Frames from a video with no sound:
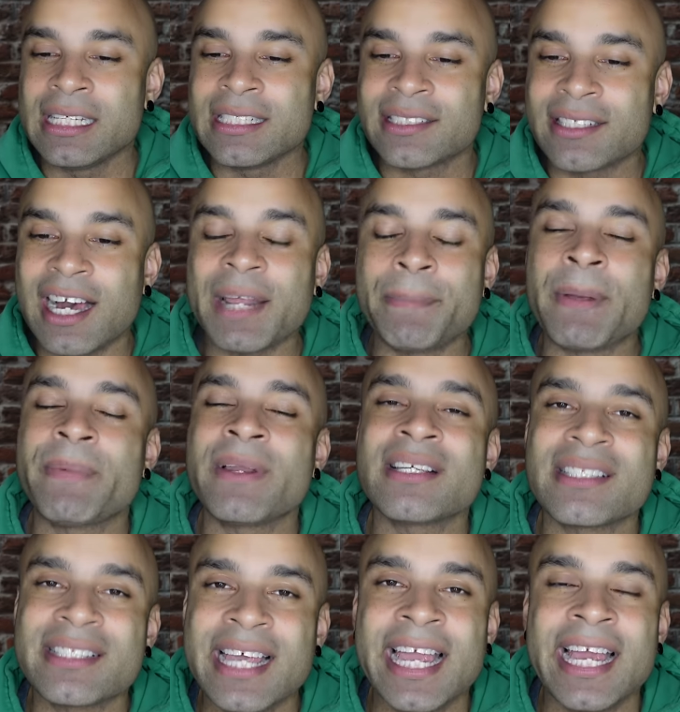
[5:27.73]
Scottie Pippen
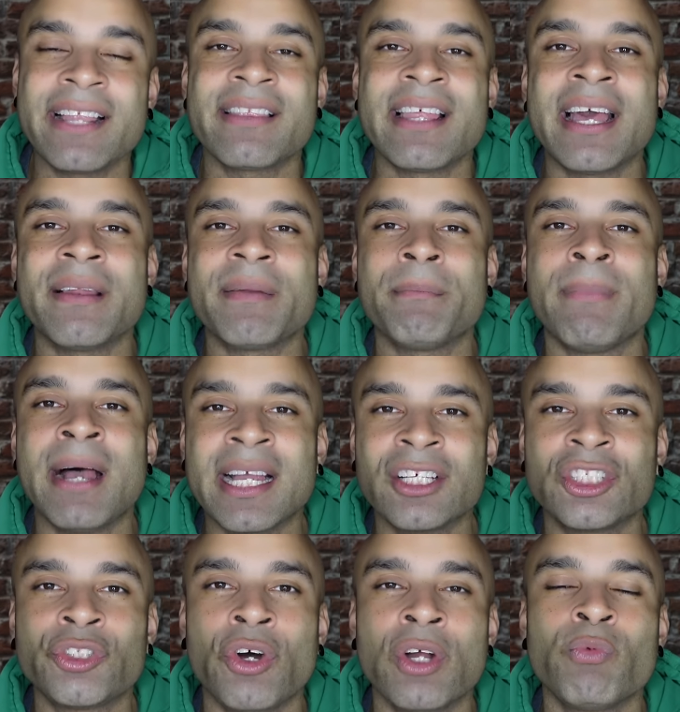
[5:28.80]
is saying that
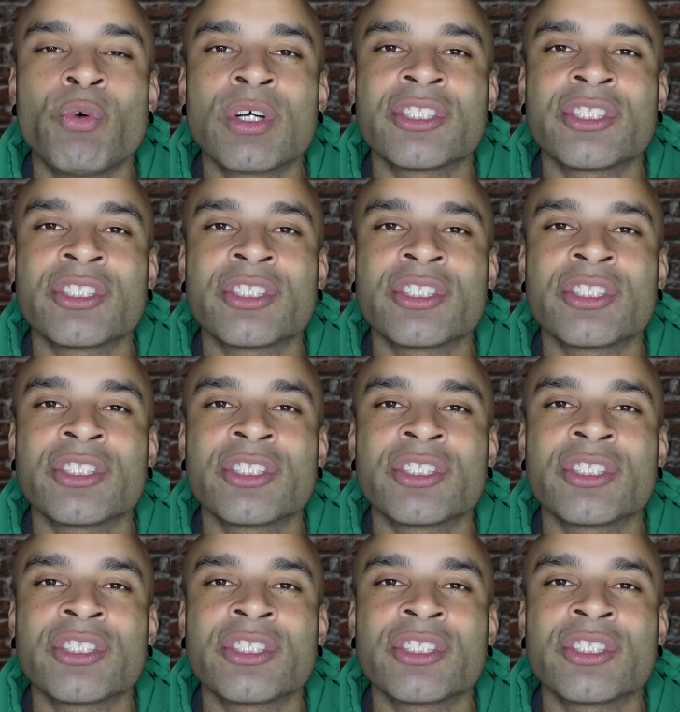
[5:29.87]
Michael Jordan